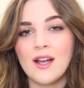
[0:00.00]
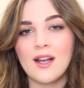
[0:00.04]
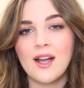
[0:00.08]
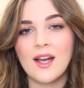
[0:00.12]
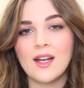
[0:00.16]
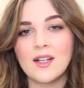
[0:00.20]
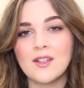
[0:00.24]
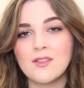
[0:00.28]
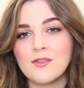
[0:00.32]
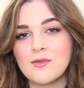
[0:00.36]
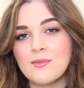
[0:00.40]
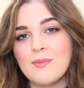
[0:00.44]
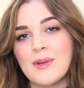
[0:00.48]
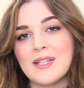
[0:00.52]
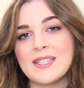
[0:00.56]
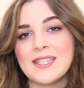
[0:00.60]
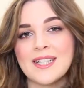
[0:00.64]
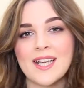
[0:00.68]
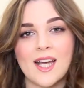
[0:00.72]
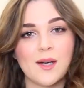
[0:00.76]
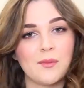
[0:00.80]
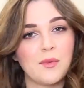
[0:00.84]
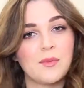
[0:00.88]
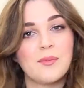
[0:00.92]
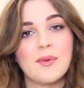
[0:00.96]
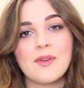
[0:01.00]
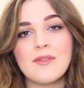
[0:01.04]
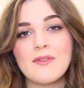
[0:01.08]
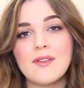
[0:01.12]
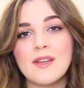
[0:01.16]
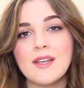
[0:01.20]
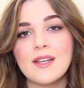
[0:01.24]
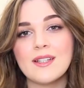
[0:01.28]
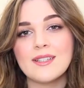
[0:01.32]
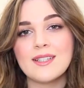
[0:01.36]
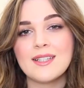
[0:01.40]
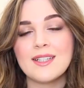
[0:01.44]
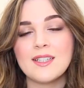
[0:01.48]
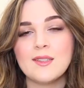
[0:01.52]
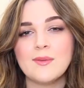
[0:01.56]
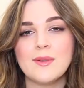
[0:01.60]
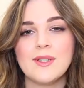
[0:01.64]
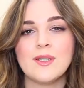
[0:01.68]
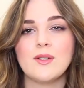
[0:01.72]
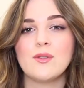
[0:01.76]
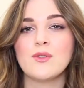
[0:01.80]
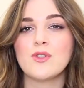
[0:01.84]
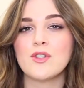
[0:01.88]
kind of messing up with my fingers a little bit,